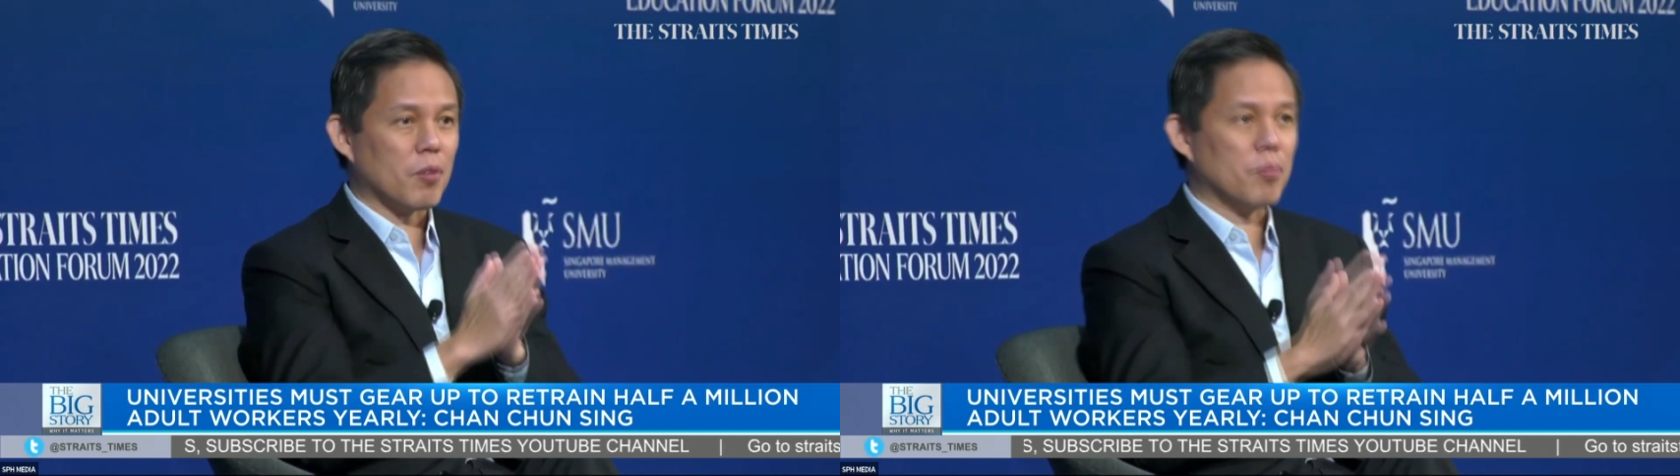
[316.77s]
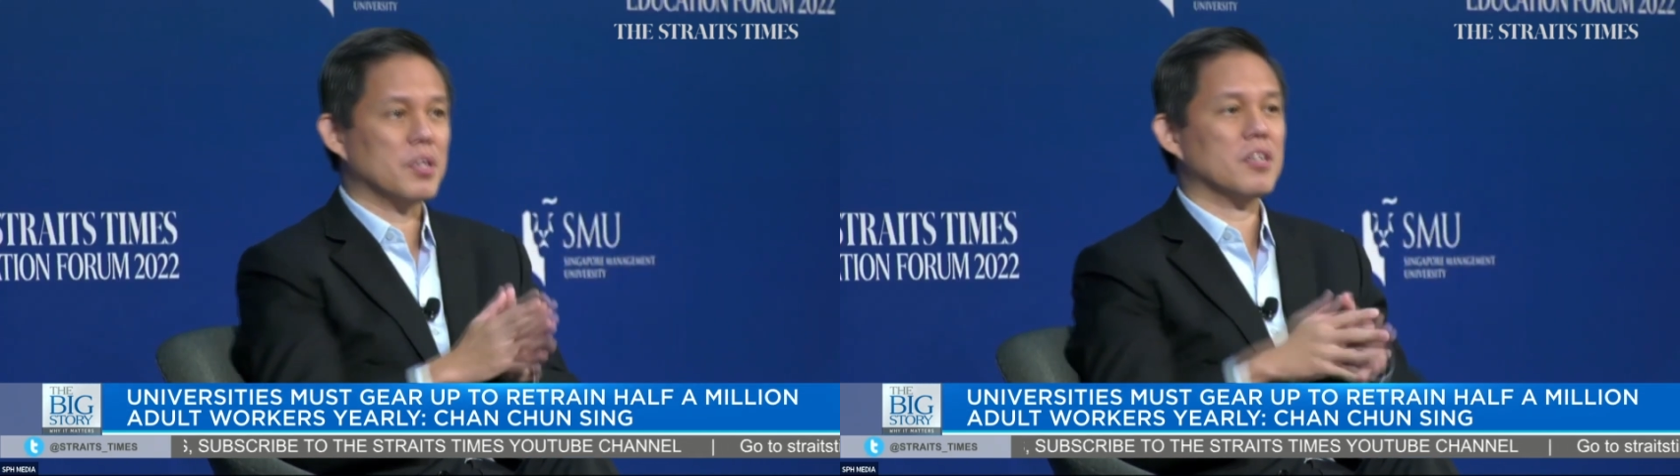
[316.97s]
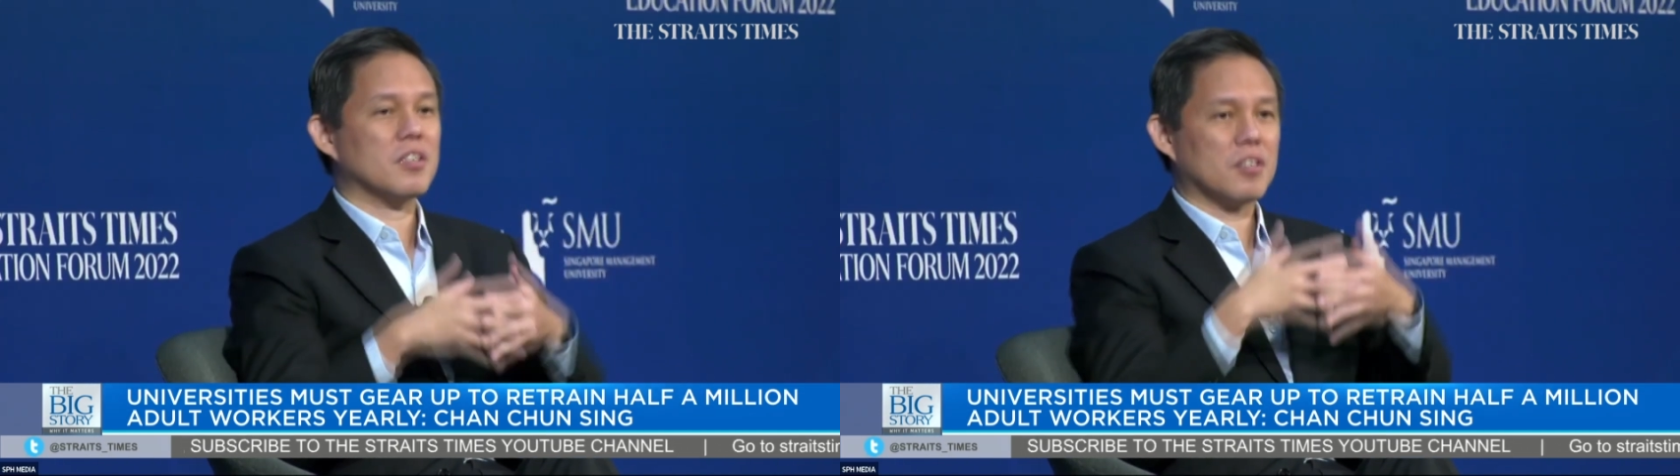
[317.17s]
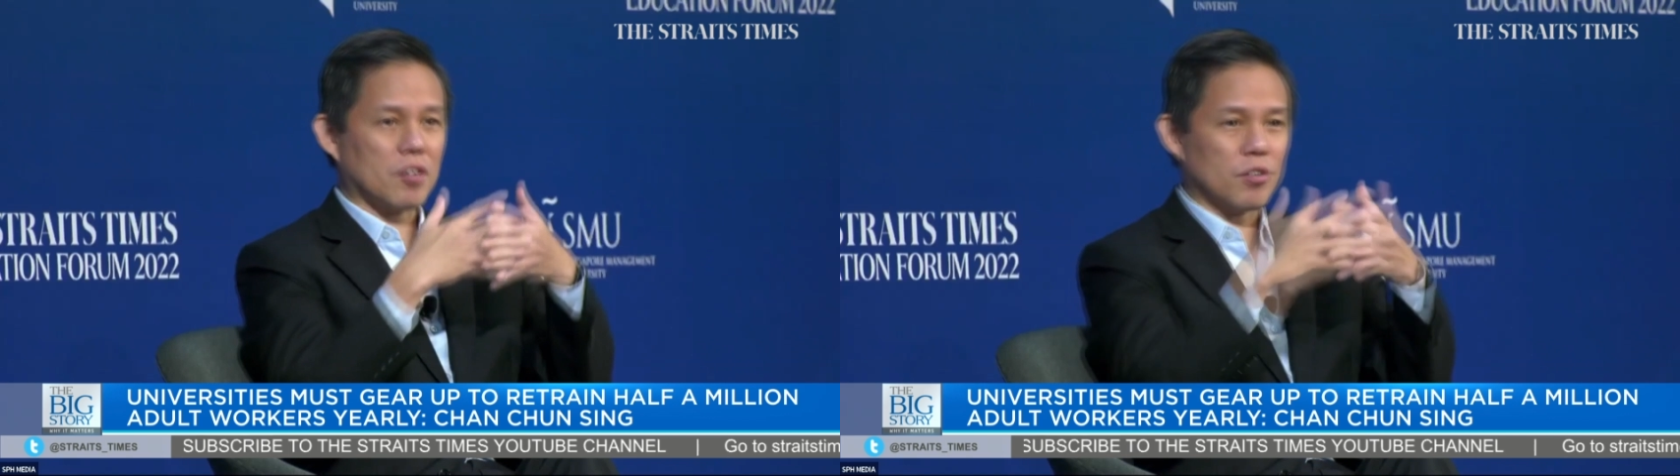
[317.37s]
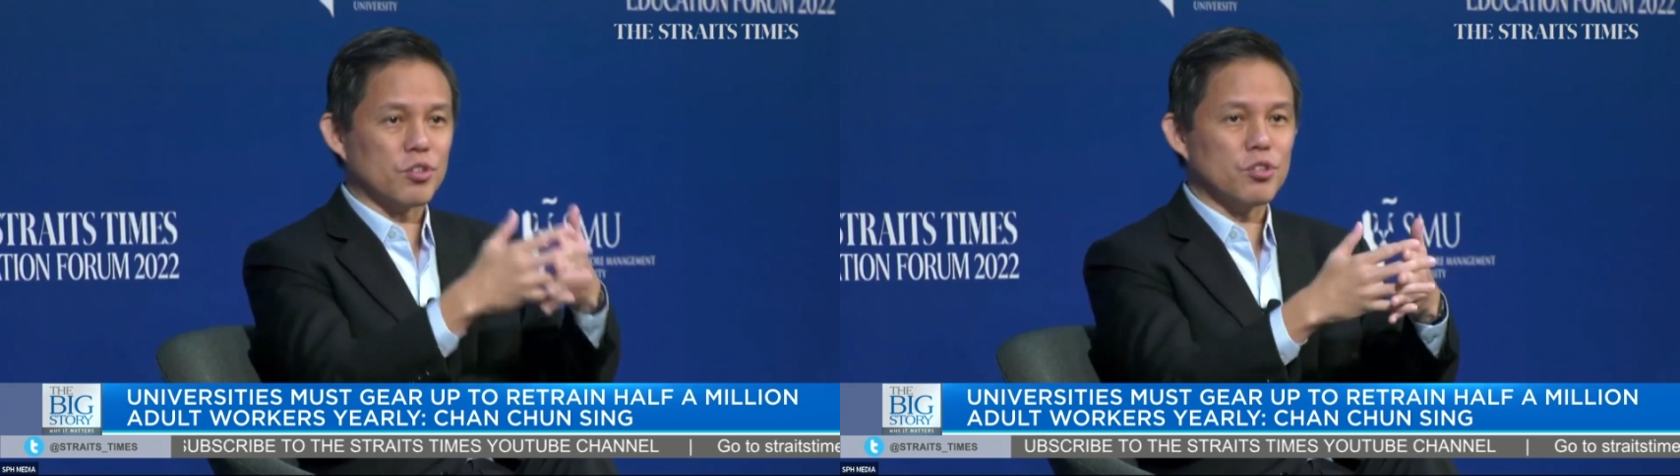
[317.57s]
you know,
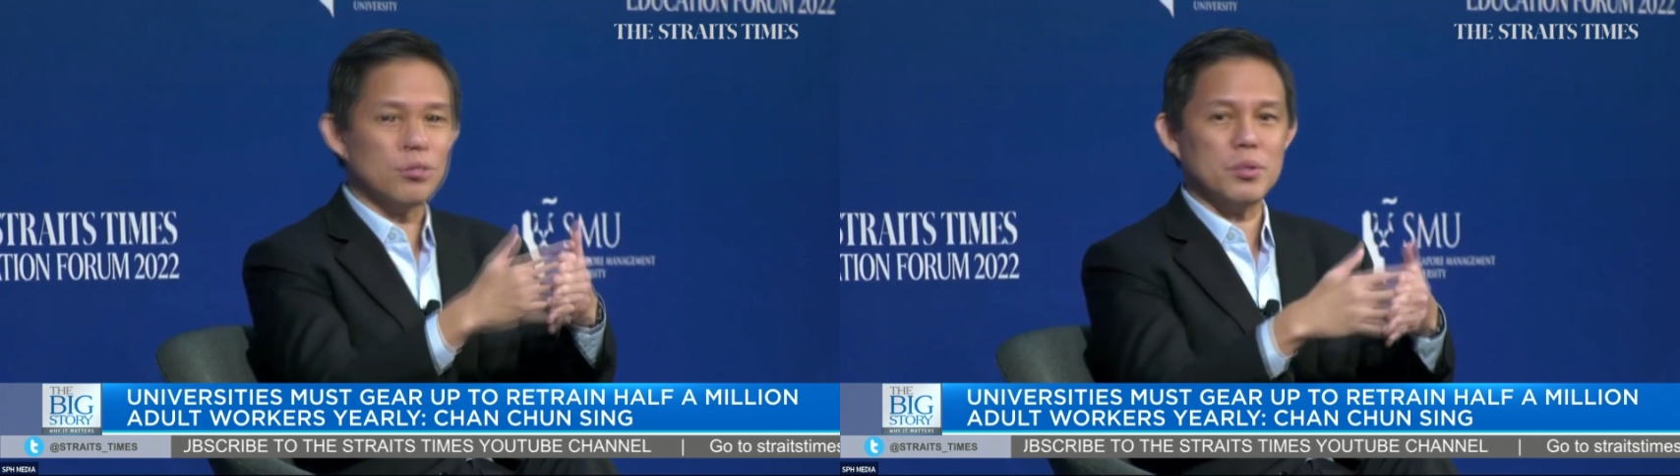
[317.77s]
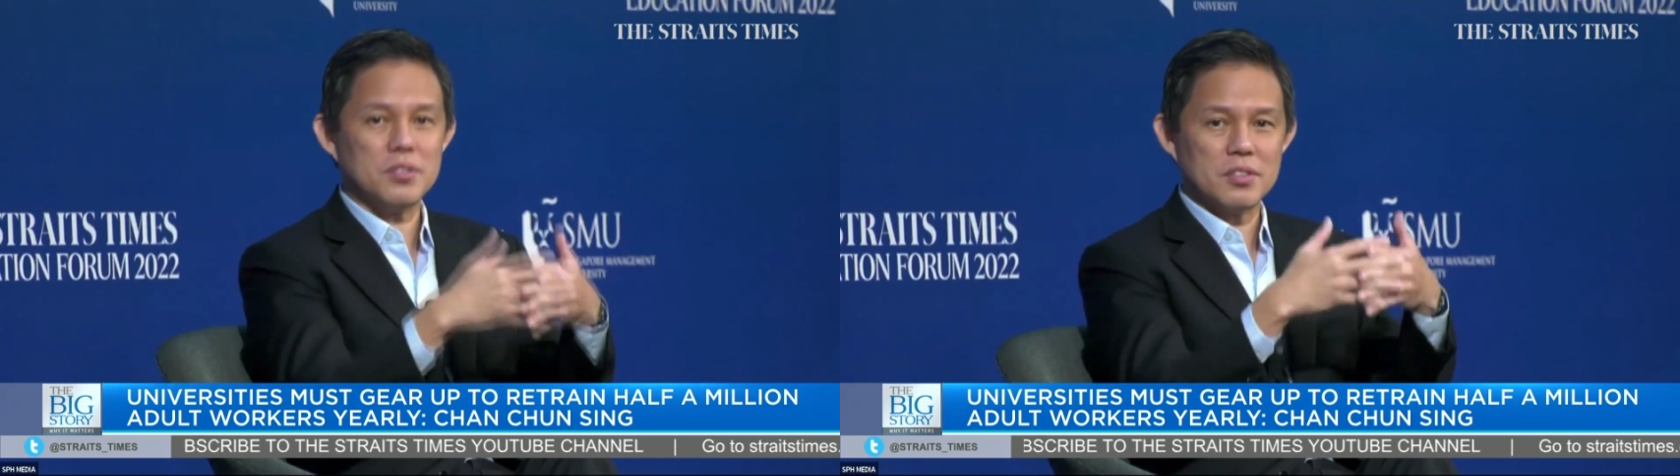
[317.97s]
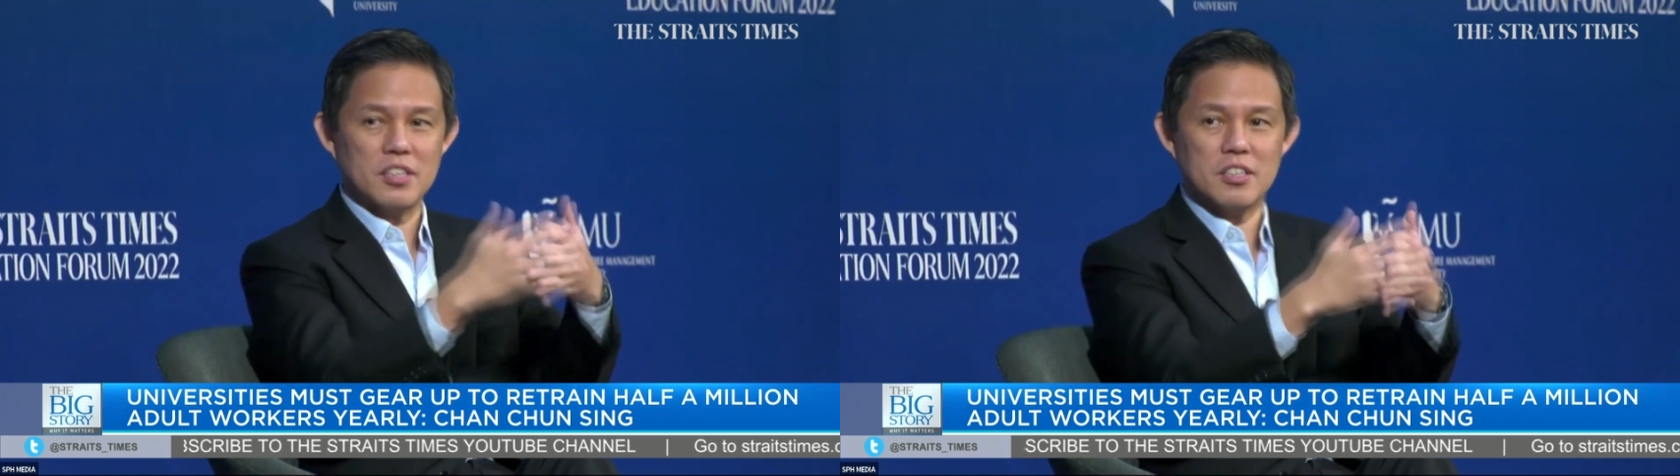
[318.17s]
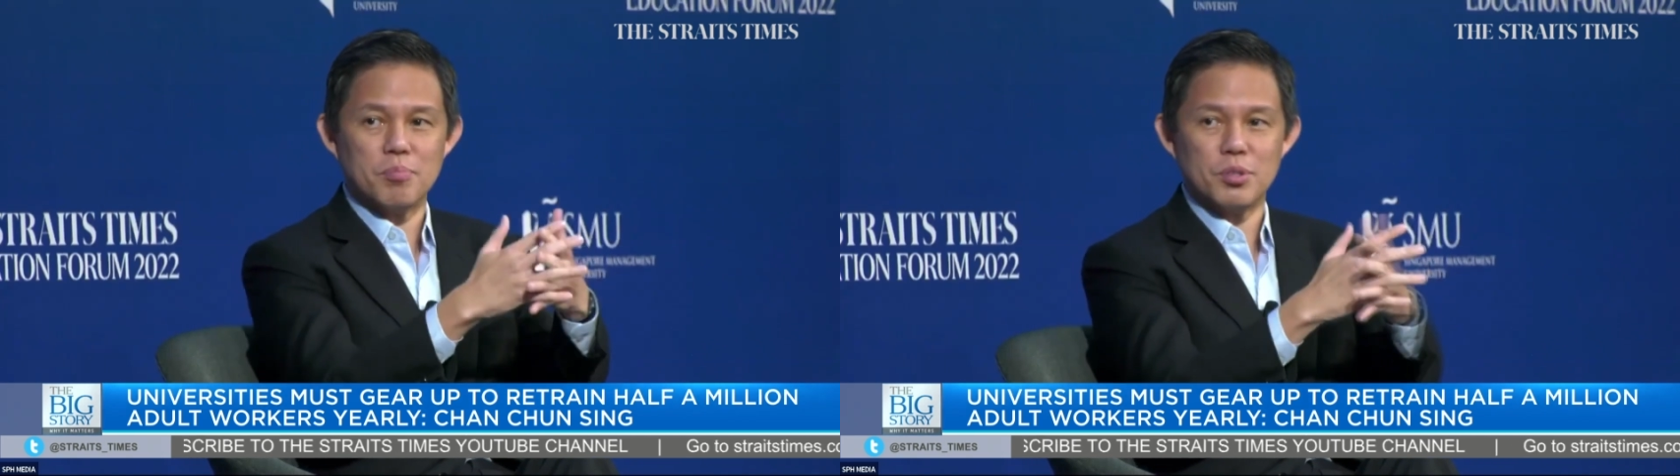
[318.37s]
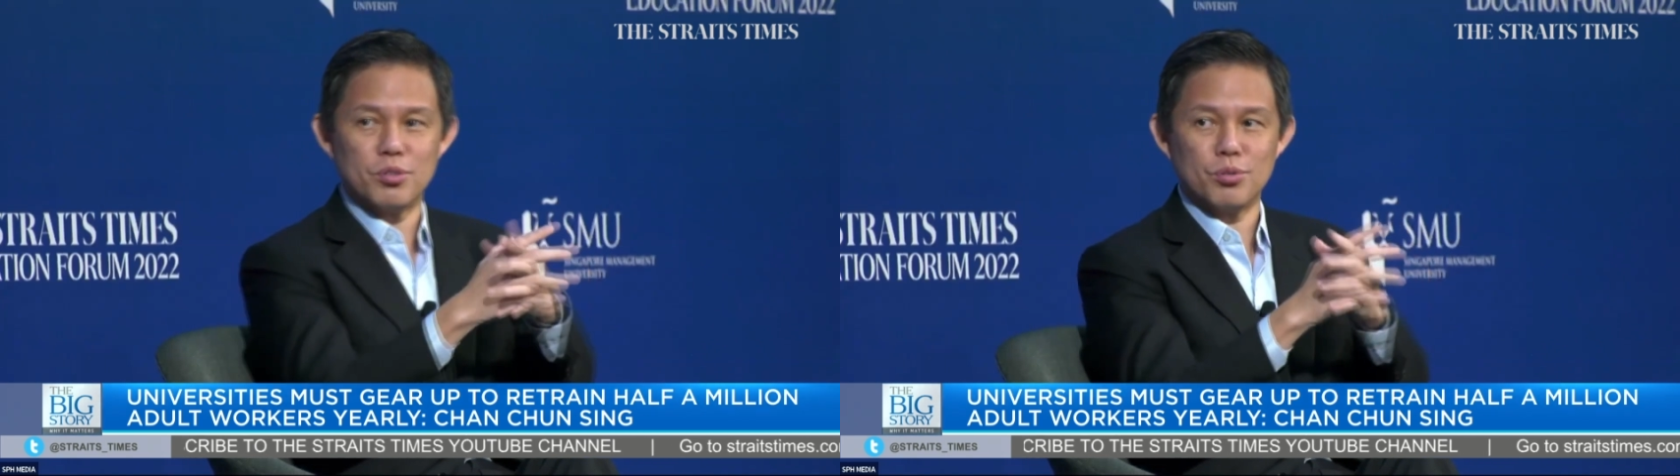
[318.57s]
teaching full-time students
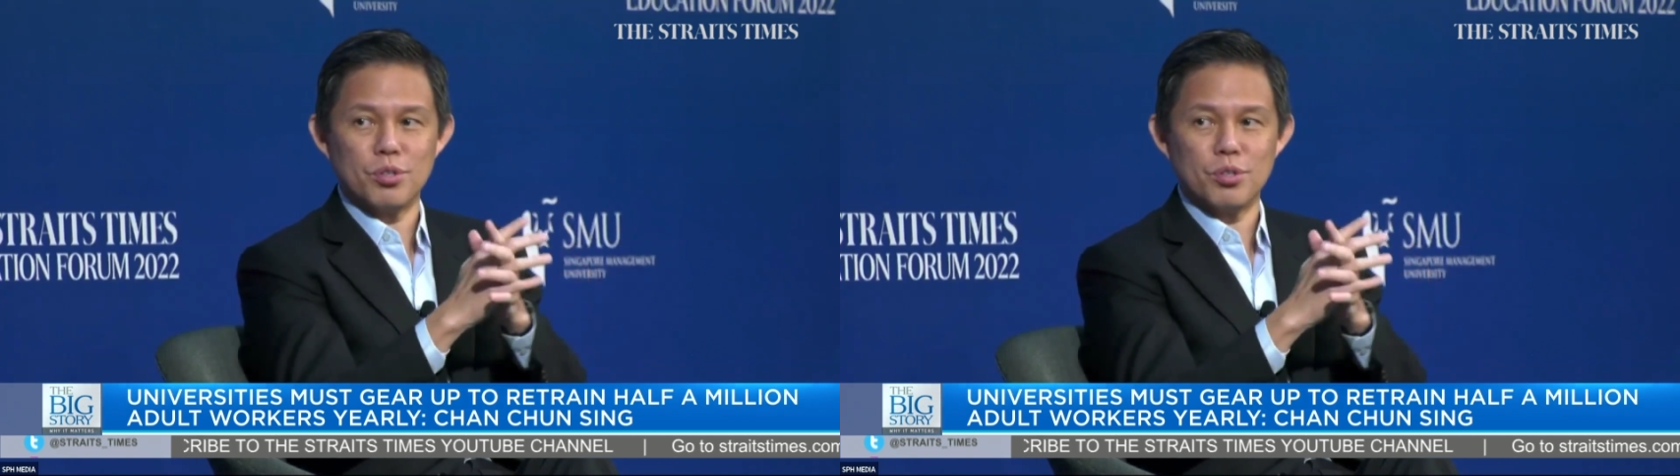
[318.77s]
and